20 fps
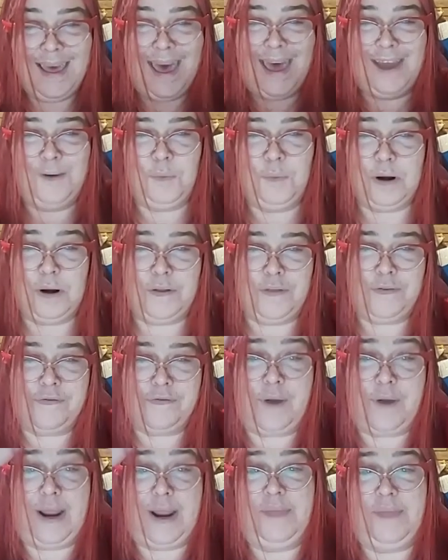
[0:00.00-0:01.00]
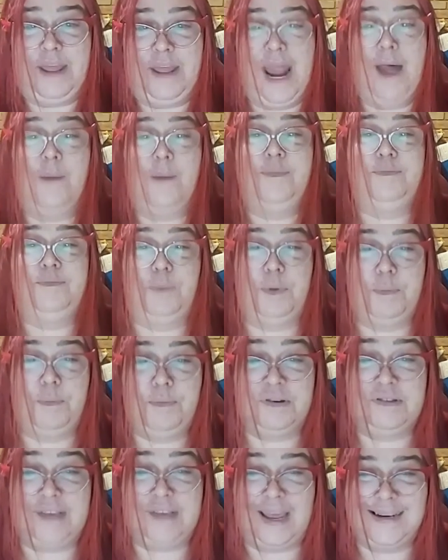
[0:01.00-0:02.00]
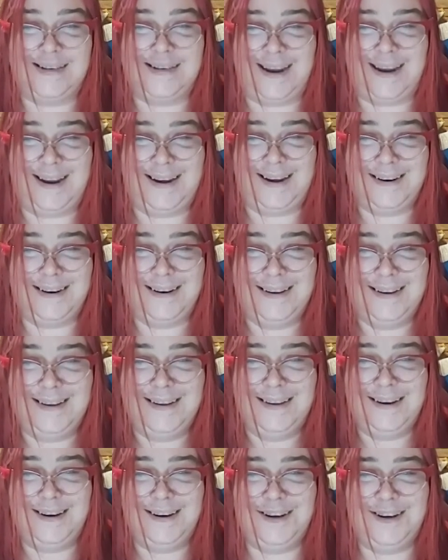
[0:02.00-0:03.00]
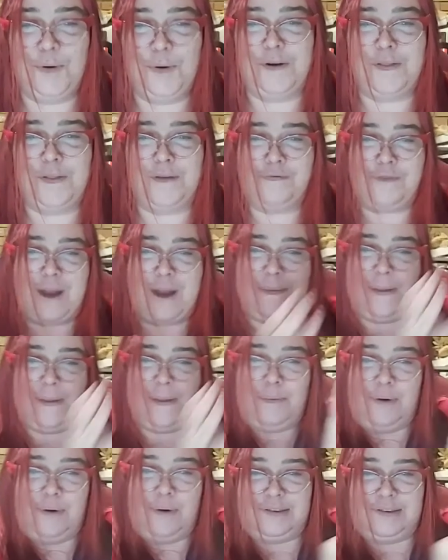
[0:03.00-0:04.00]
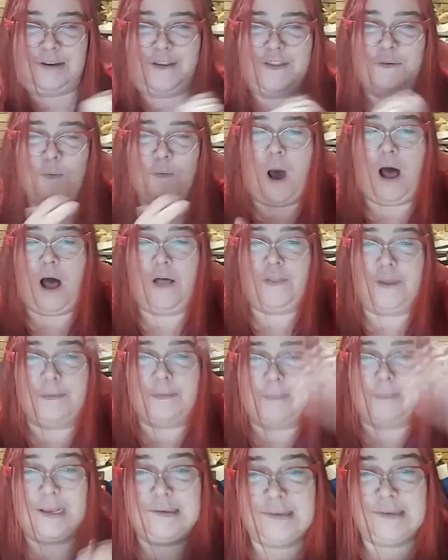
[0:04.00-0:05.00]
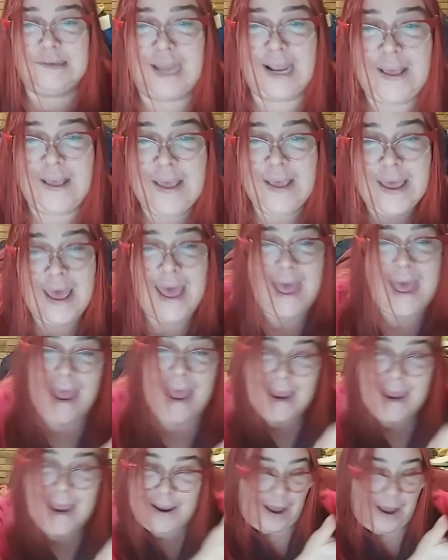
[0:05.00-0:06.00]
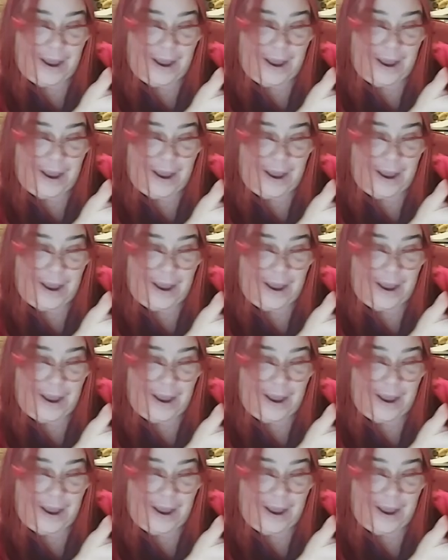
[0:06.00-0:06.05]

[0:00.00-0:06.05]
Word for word: and we're the frame that help present it. You know, we're the frame that puts it on the wall that makes it like, hey,